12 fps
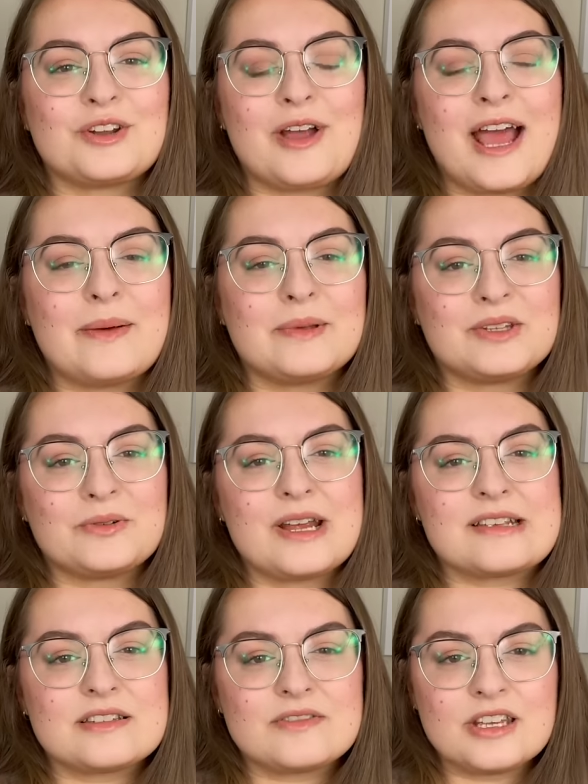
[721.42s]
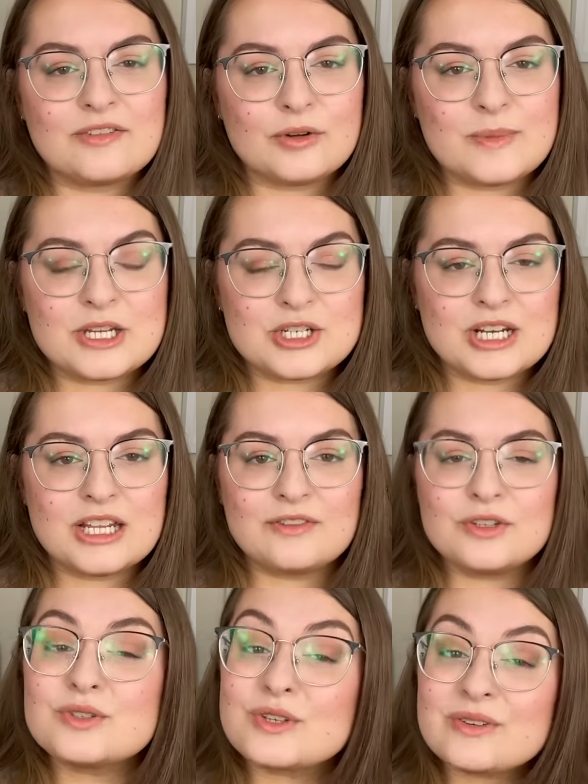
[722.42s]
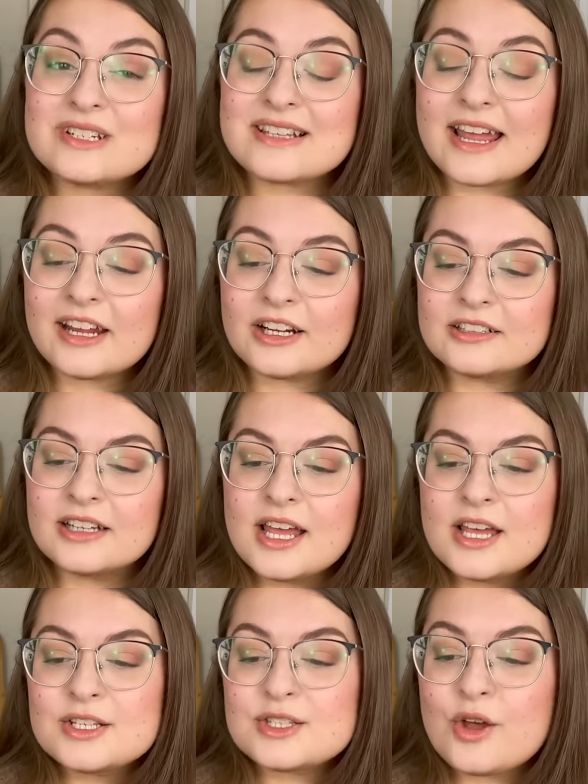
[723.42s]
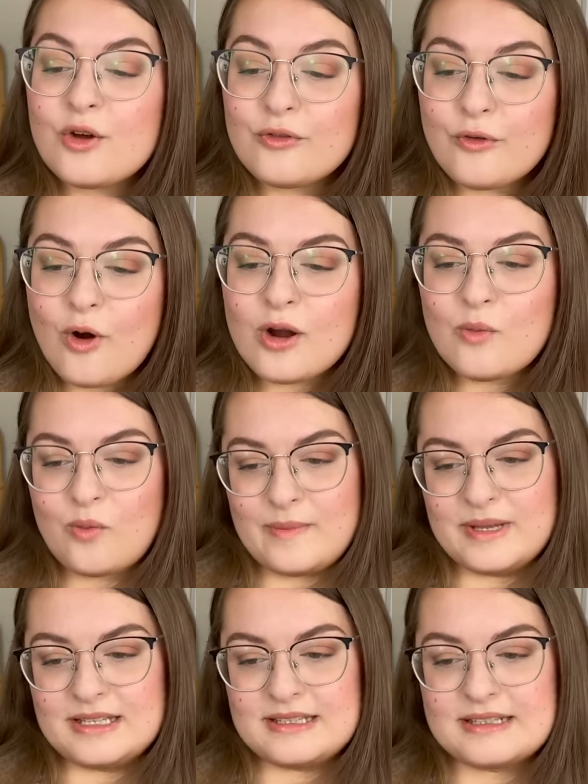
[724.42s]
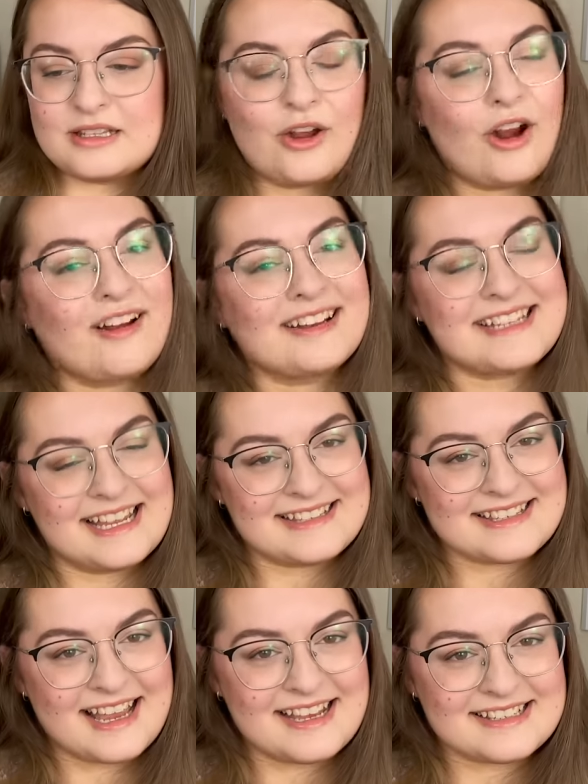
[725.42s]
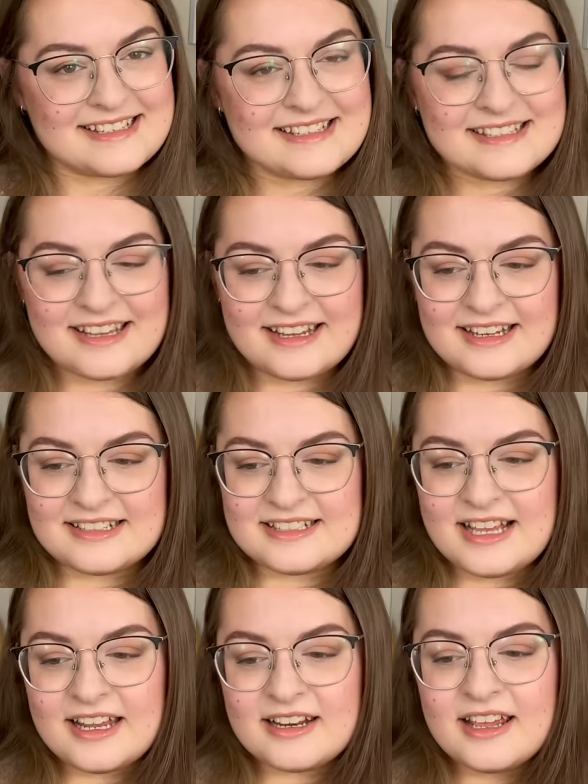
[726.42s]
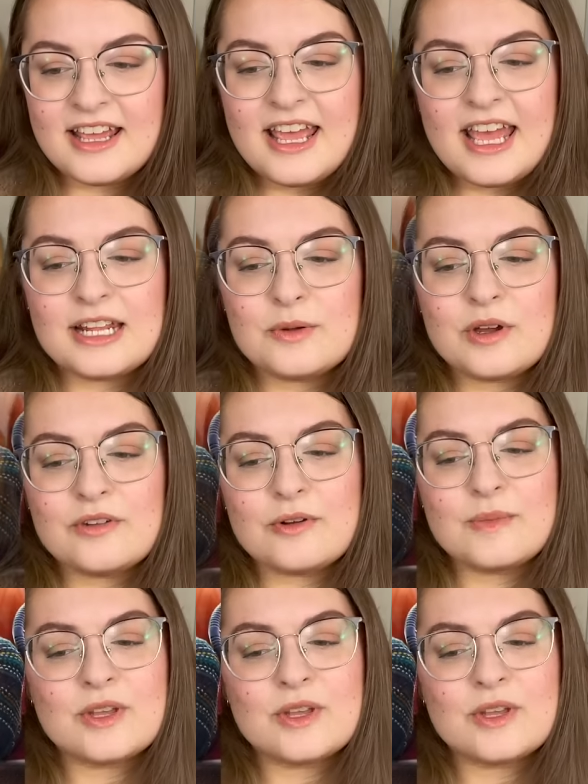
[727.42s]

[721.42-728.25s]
grab the rest of the information if you so desire. So for women's, there are 10 sizes, like I said, anywhere from